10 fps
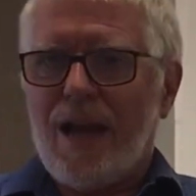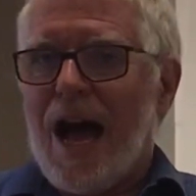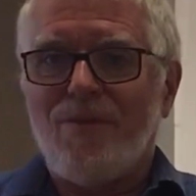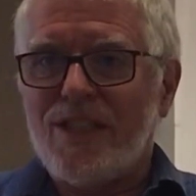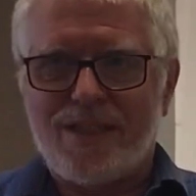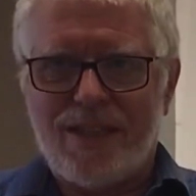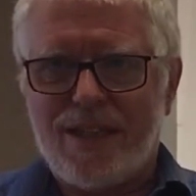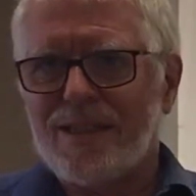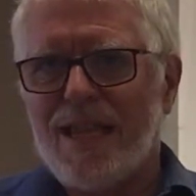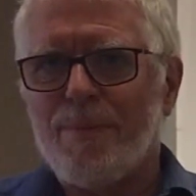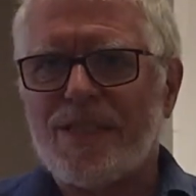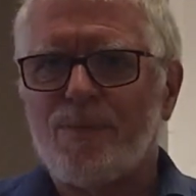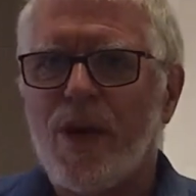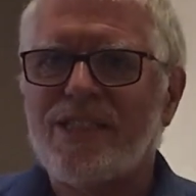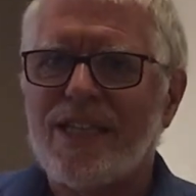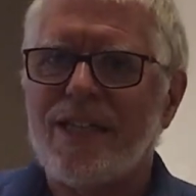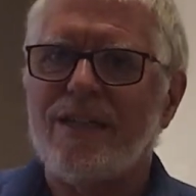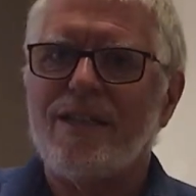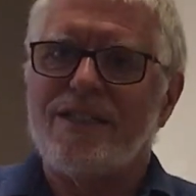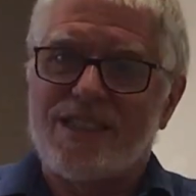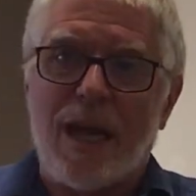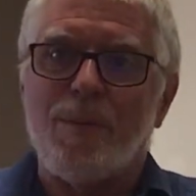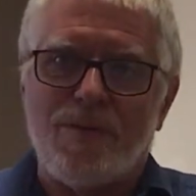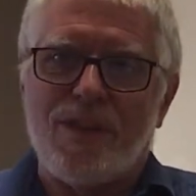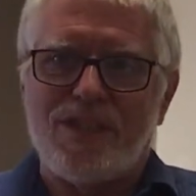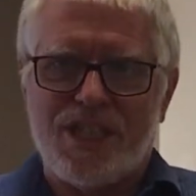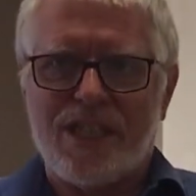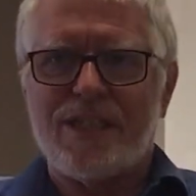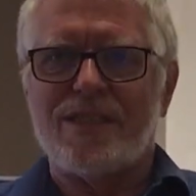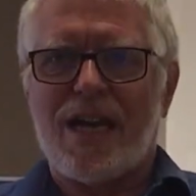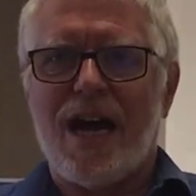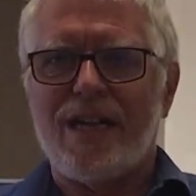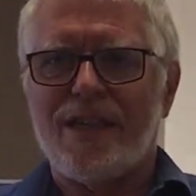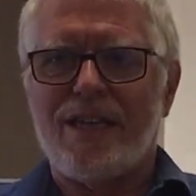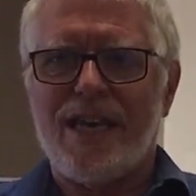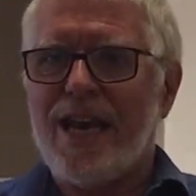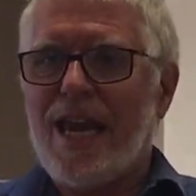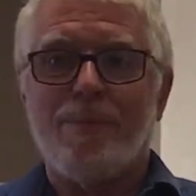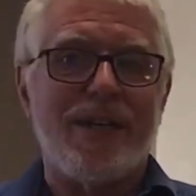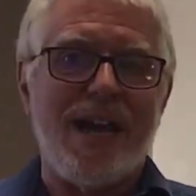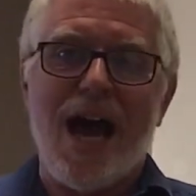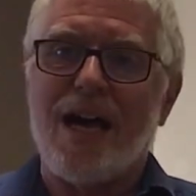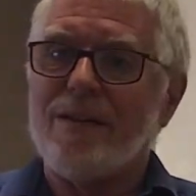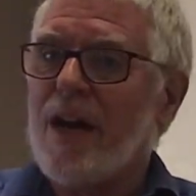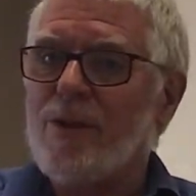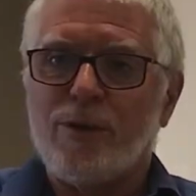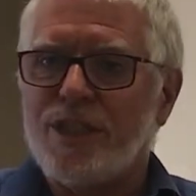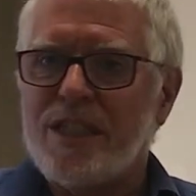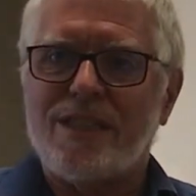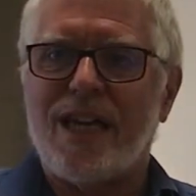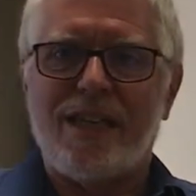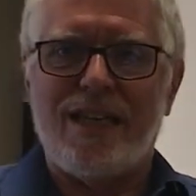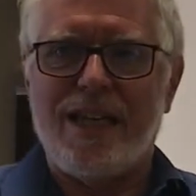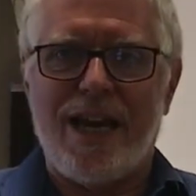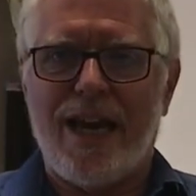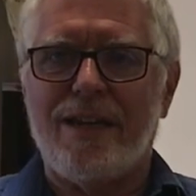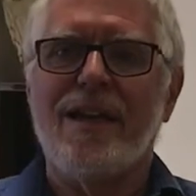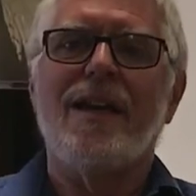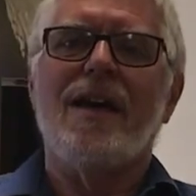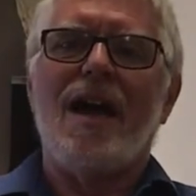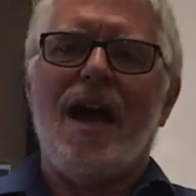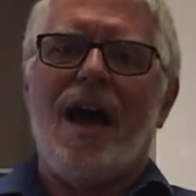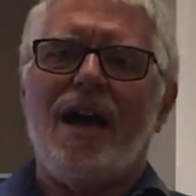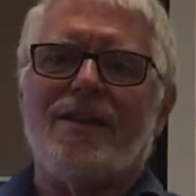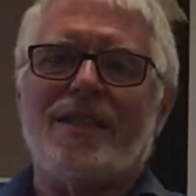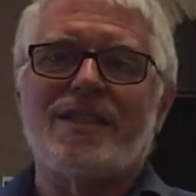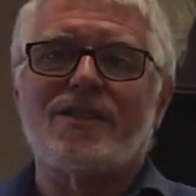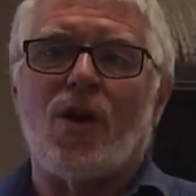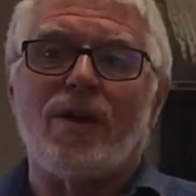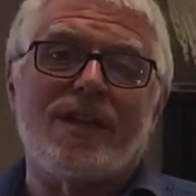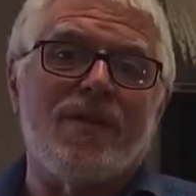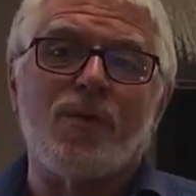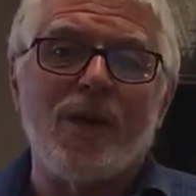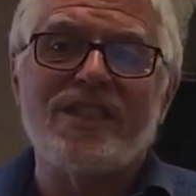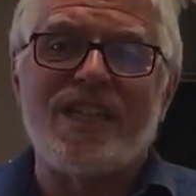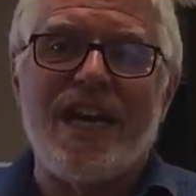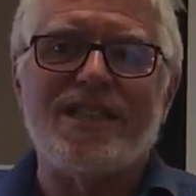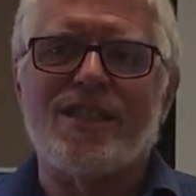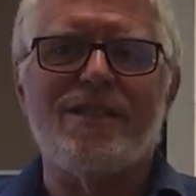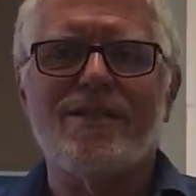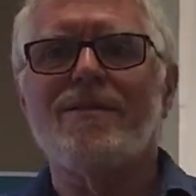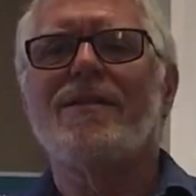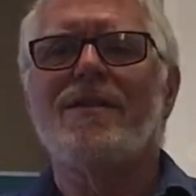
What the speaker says: obviously, is them expressing some of the genes on the DNA, but not other genes on the DNA. This is called differentiation.